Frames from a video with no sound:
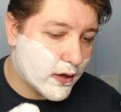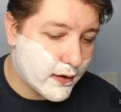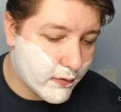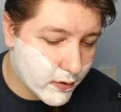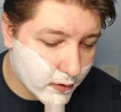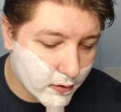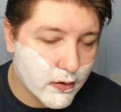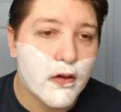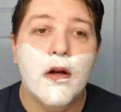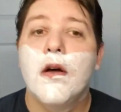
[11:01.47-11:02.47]
gave her
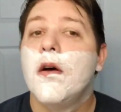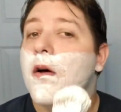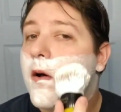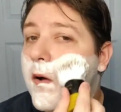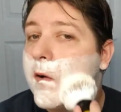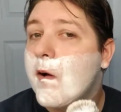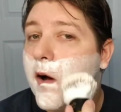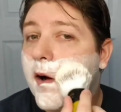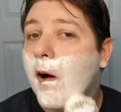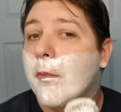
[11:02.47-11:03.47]

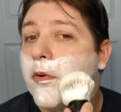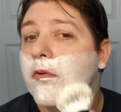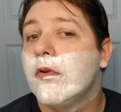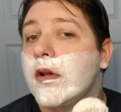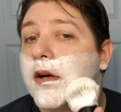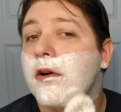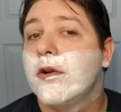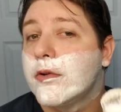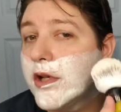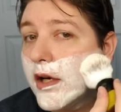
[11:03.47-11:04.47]
approval at her
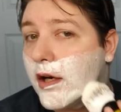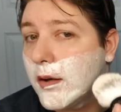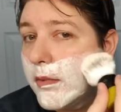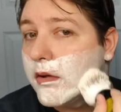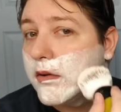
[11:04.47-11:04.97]
new job